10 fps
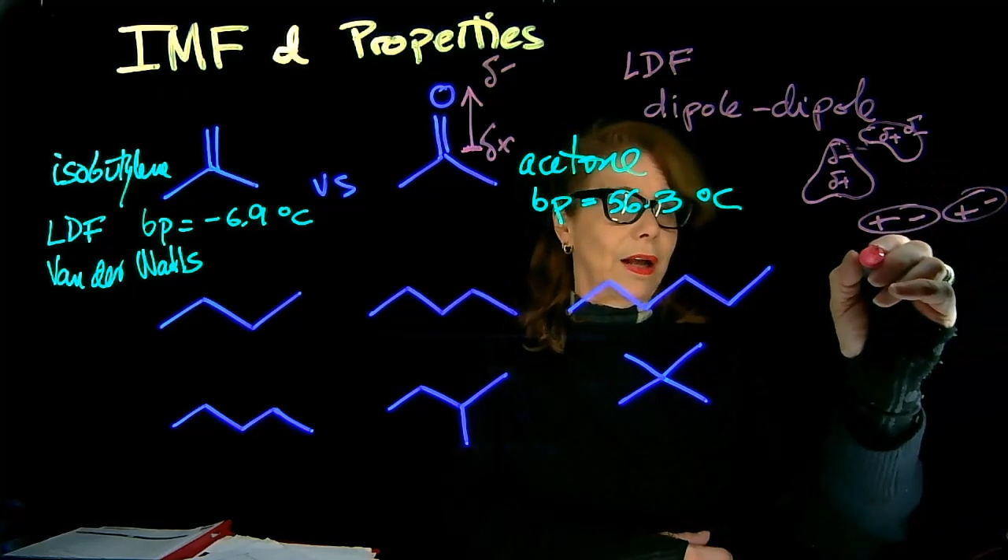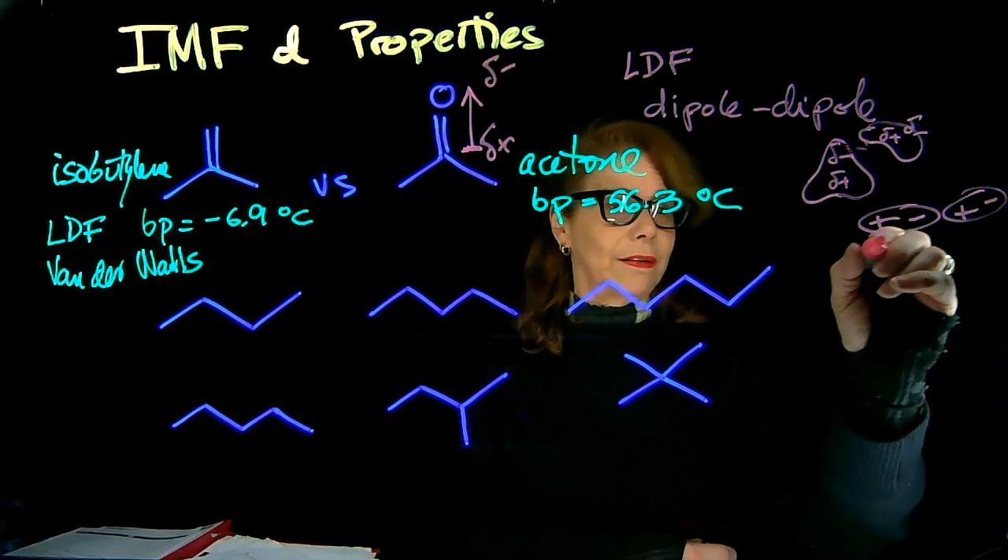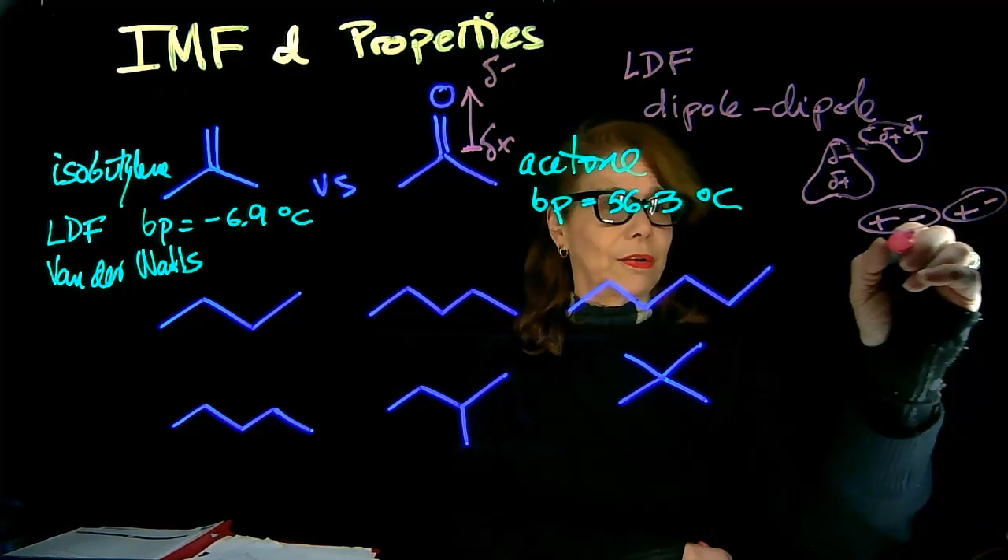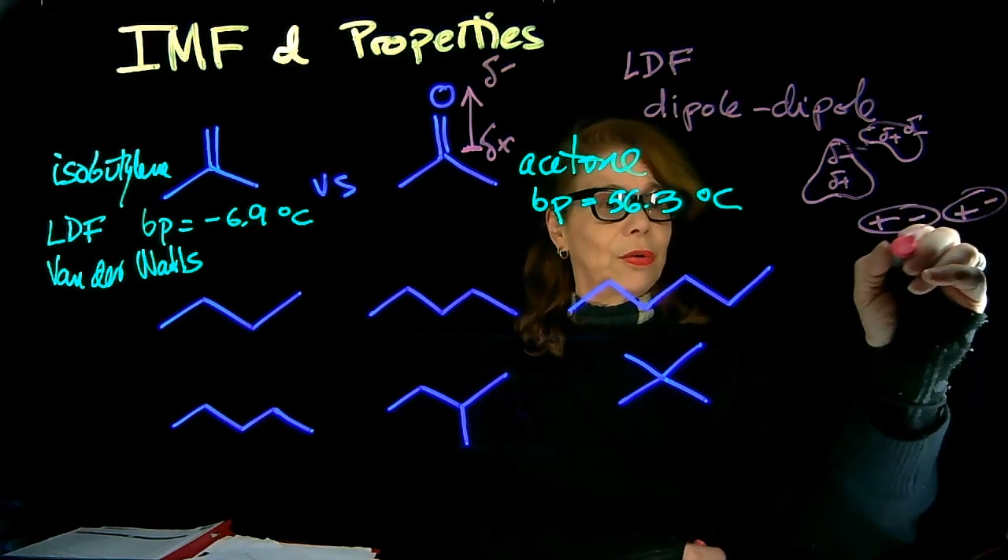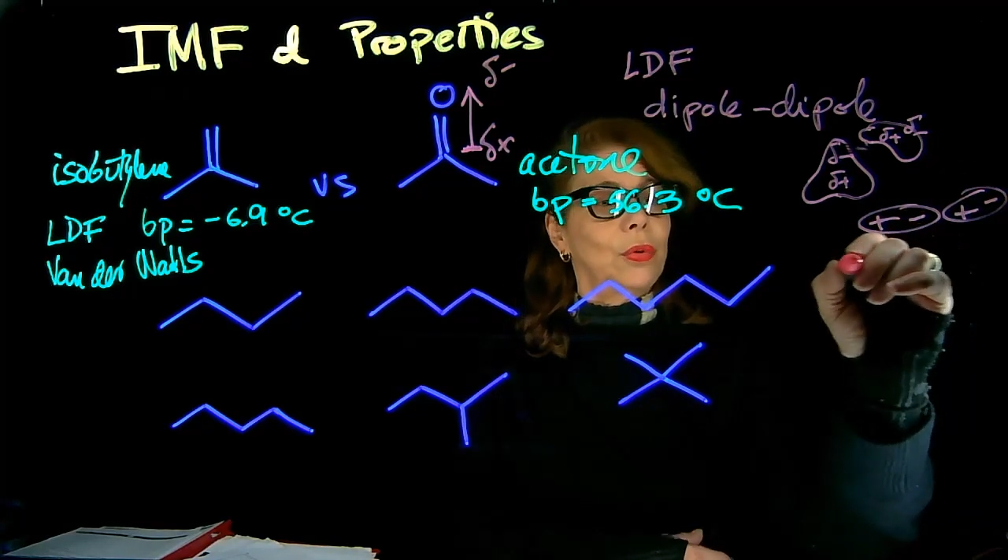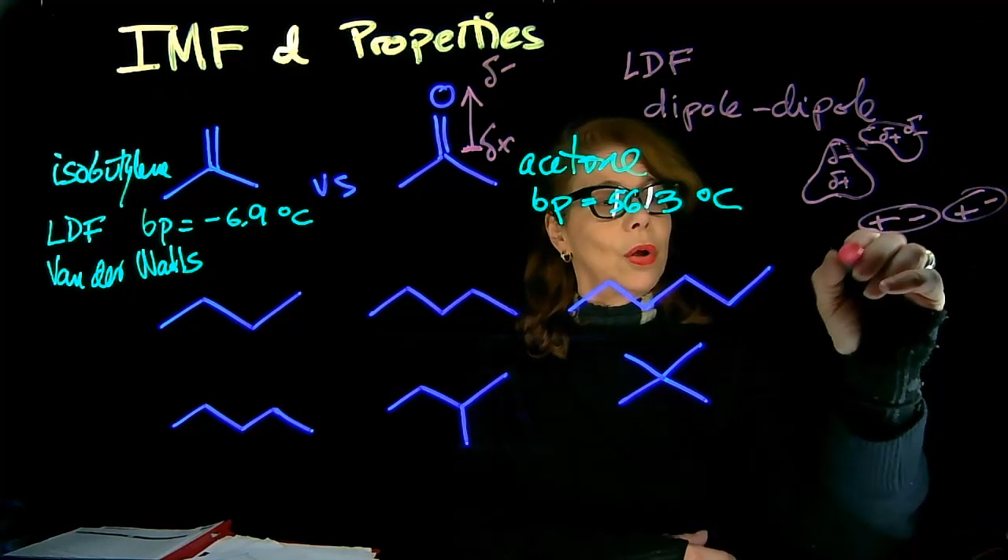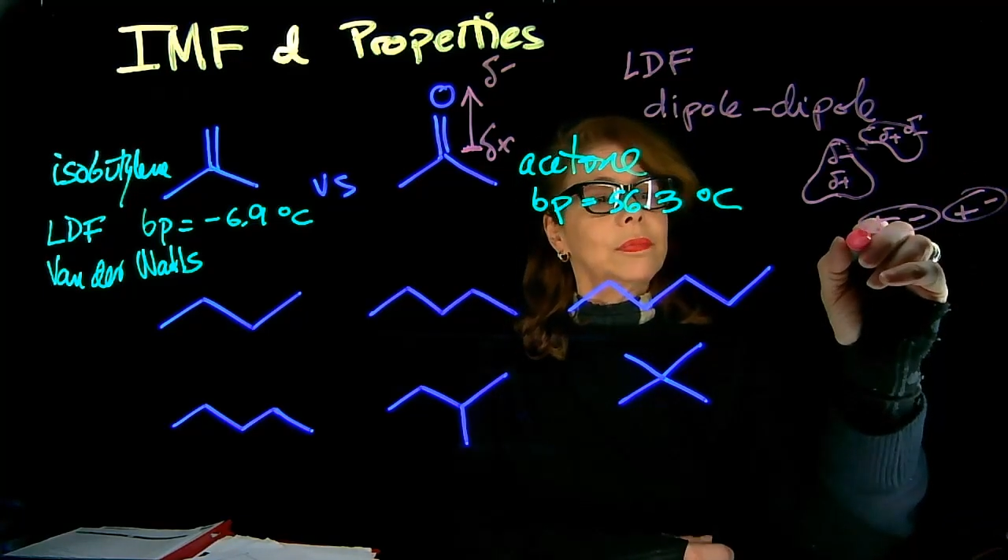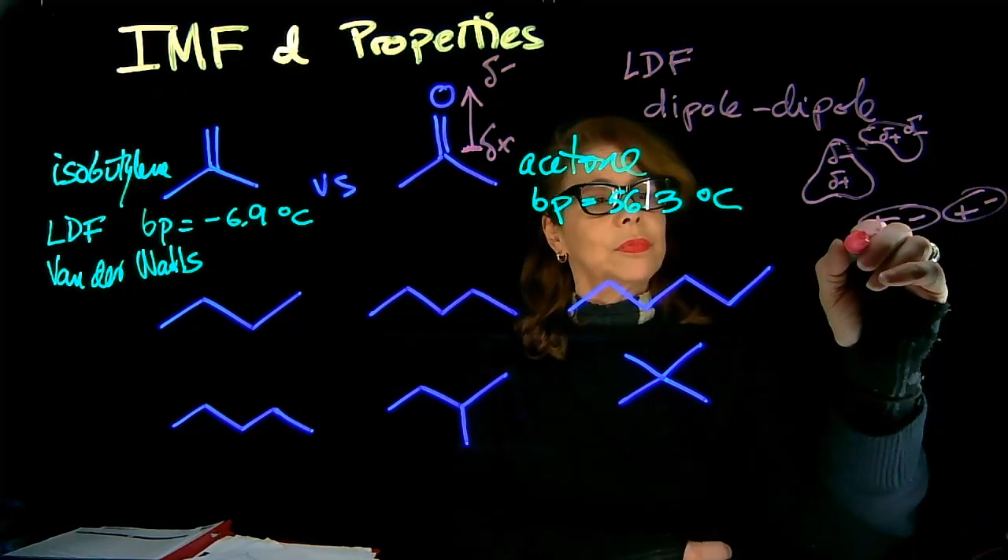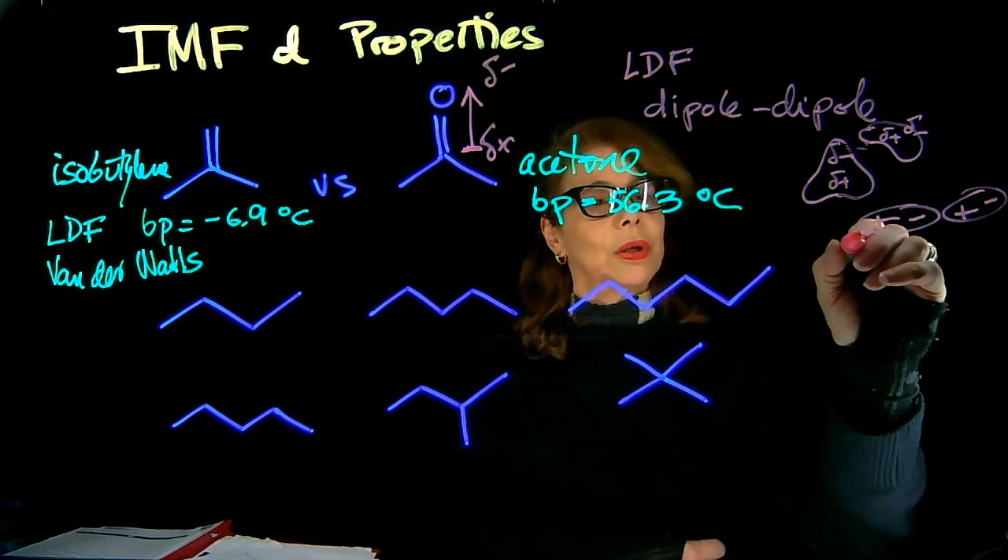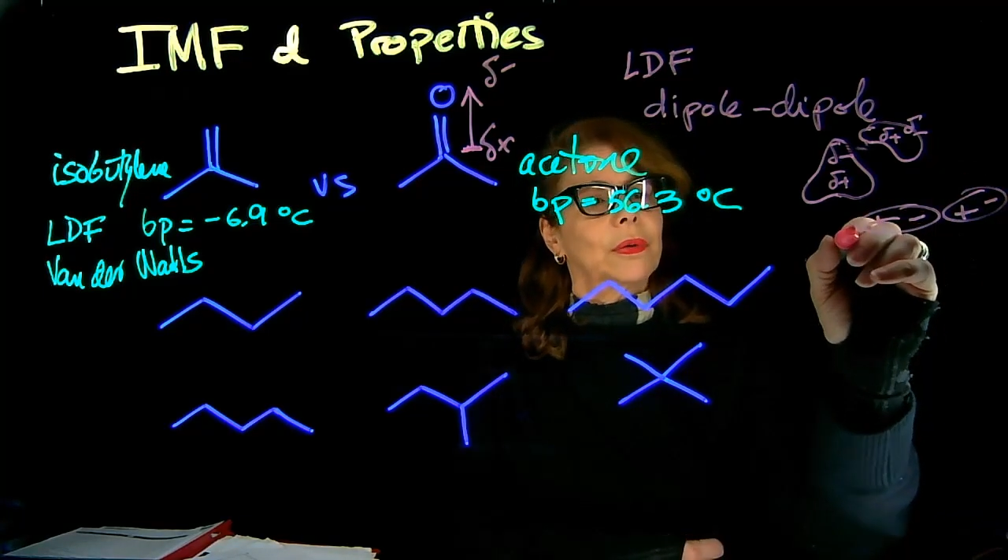Coulomb
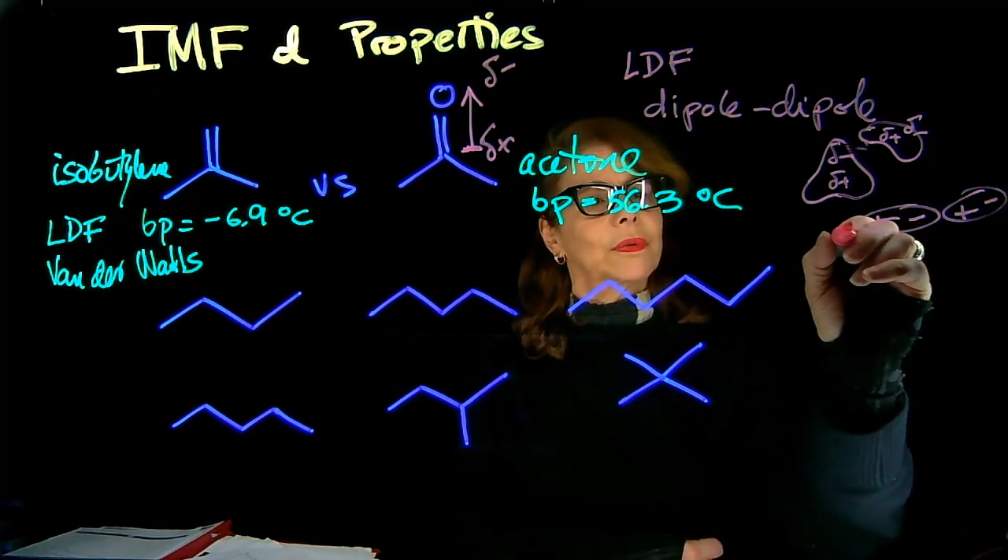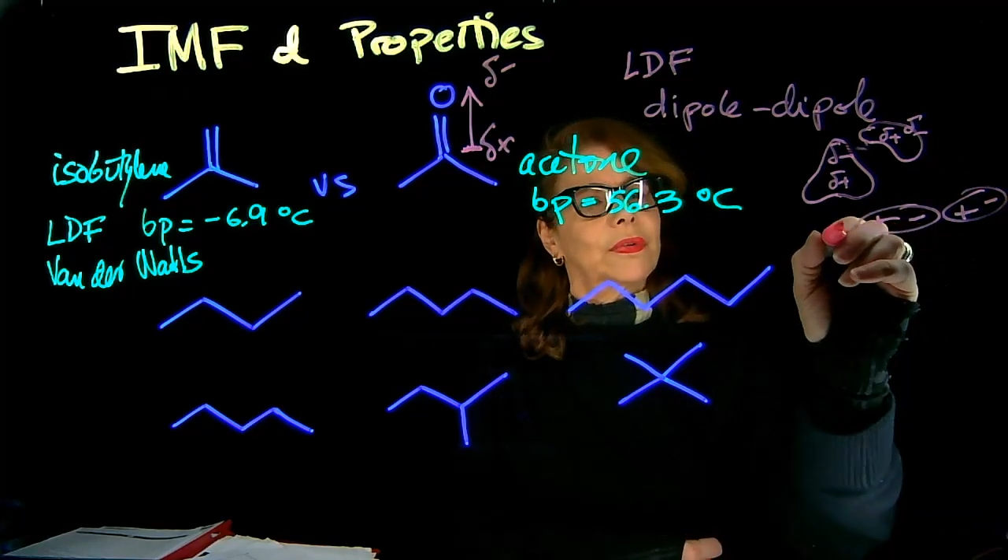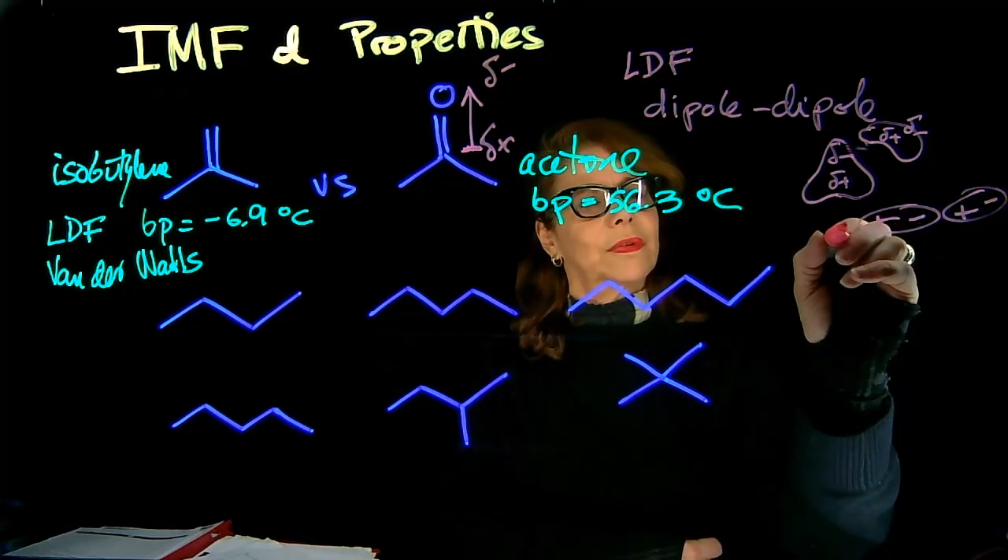laws.